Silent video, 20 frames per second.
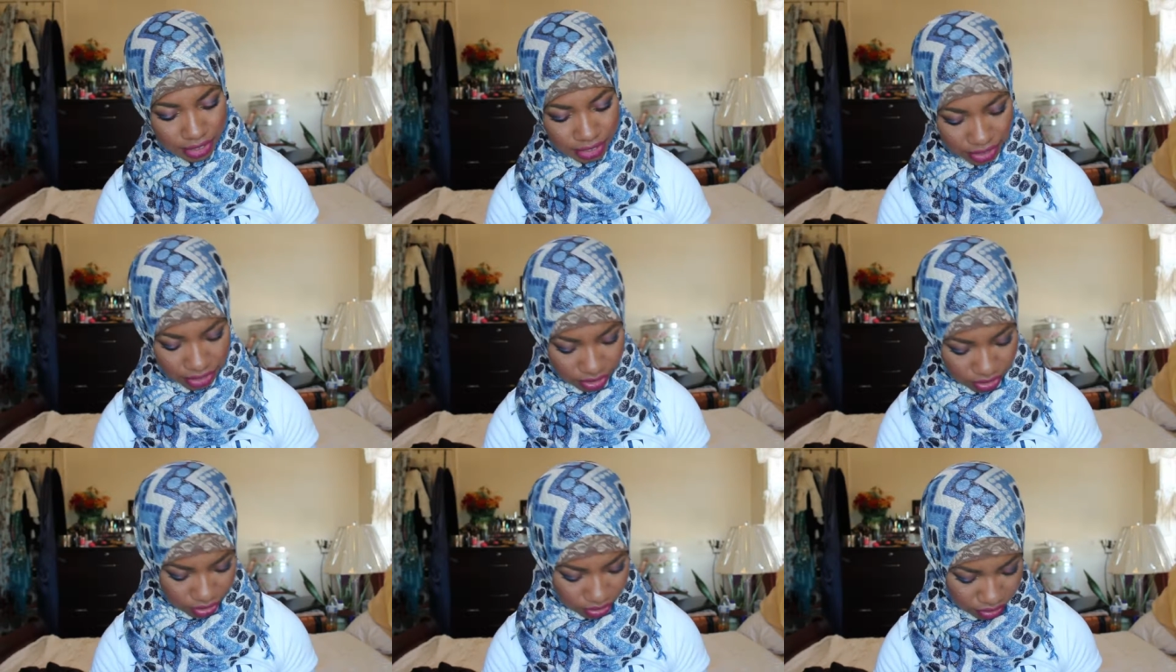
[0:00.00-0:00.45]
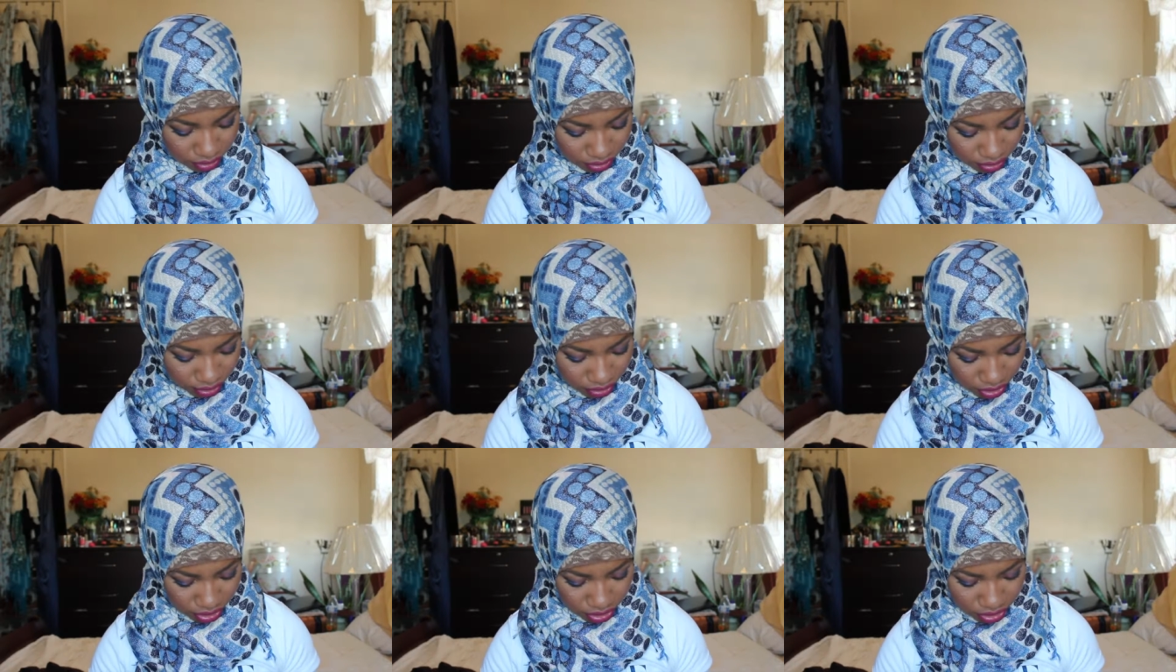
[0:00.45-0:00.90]
And I
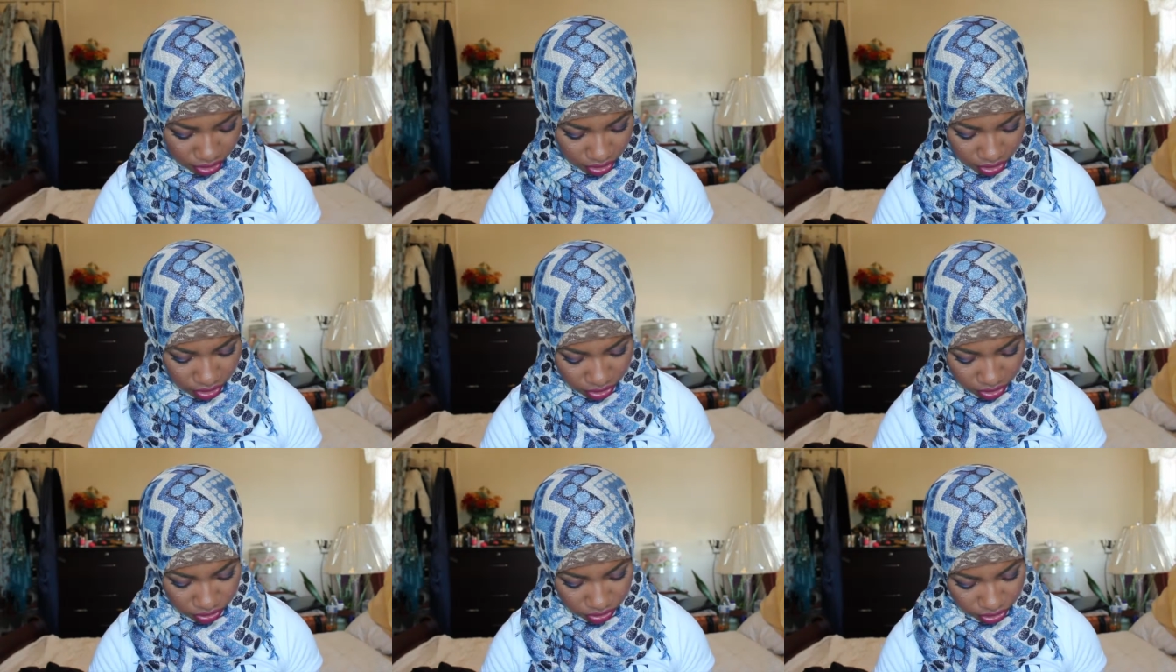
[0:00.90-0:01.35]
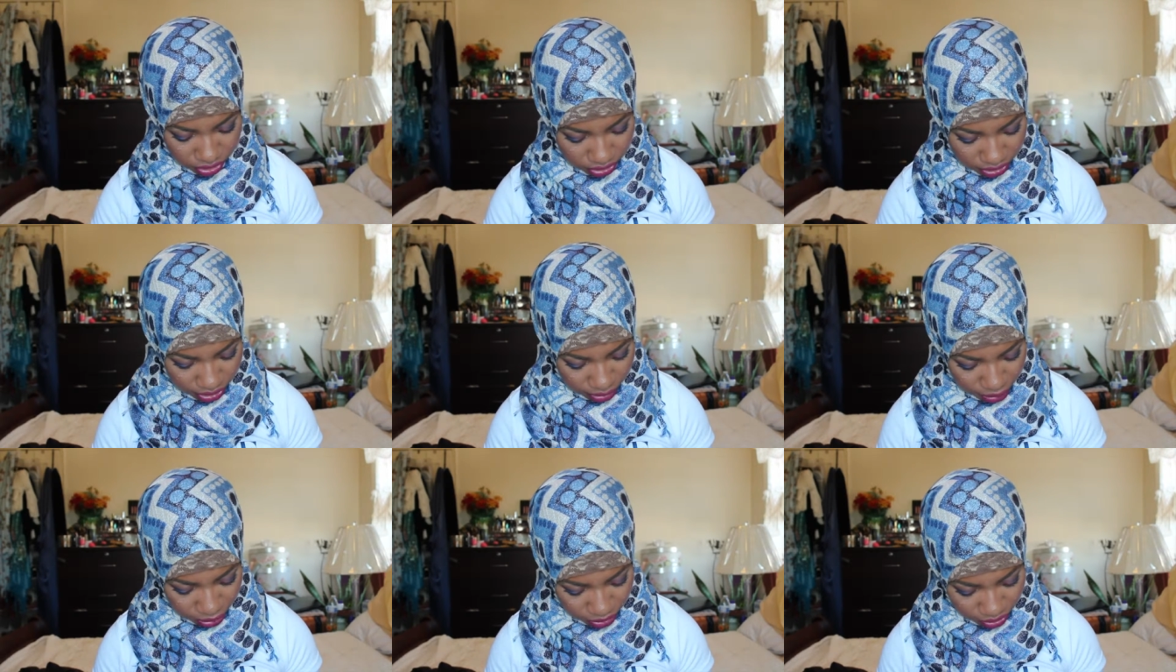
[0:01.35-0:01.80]
used the
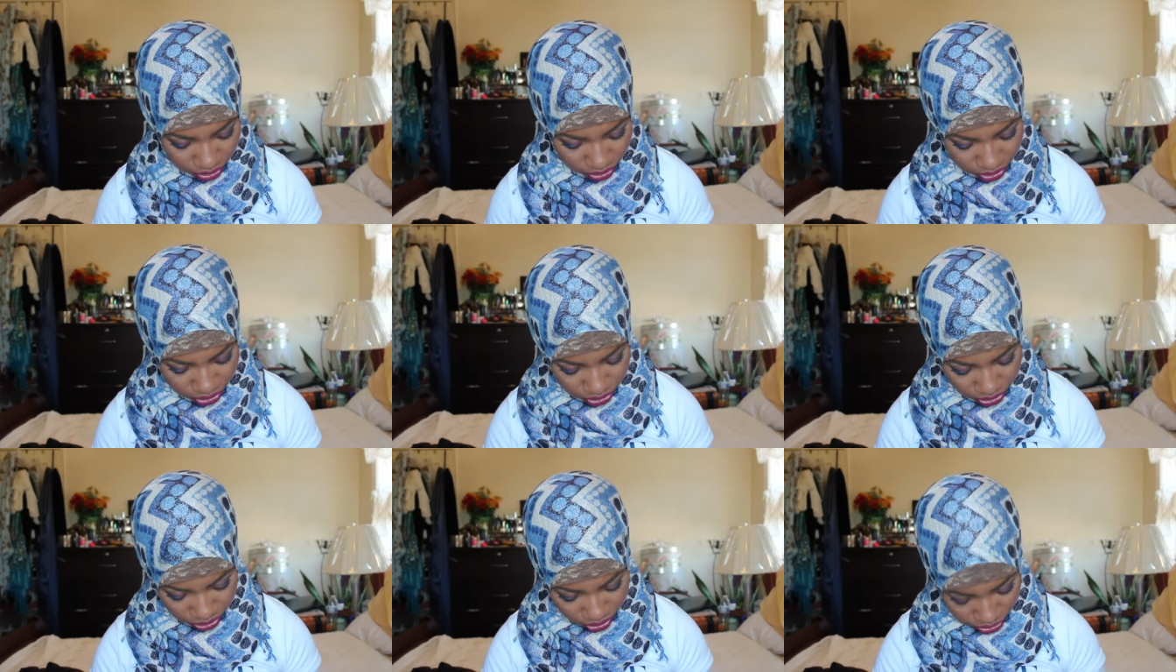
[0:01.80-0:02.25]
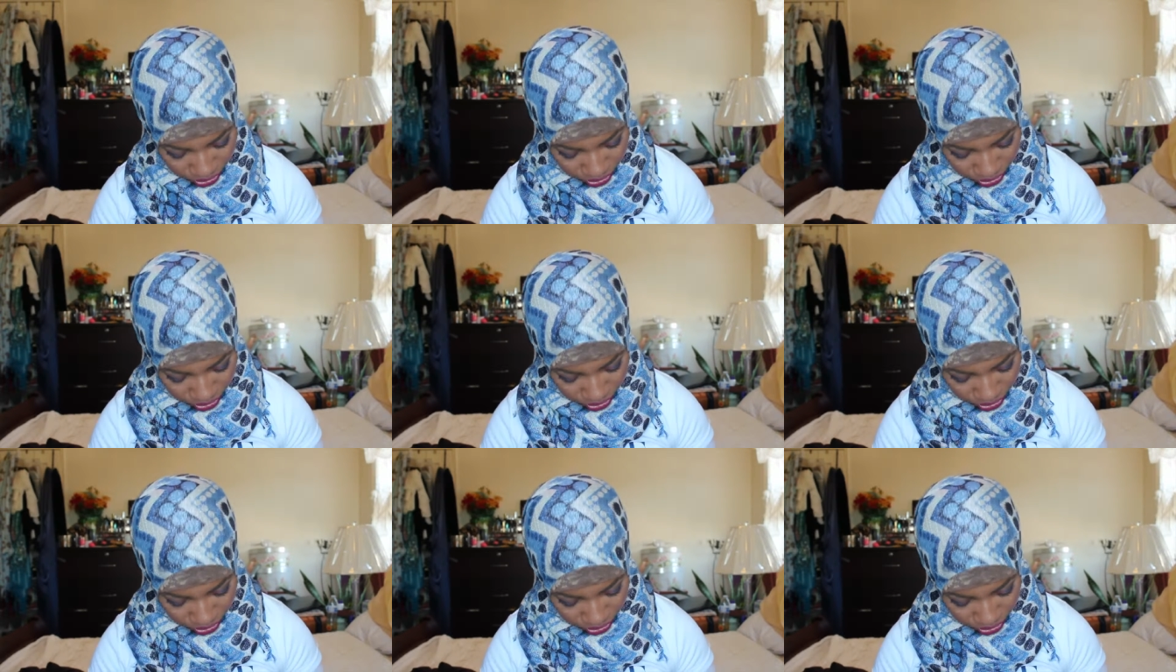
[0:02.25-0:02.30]
same brush.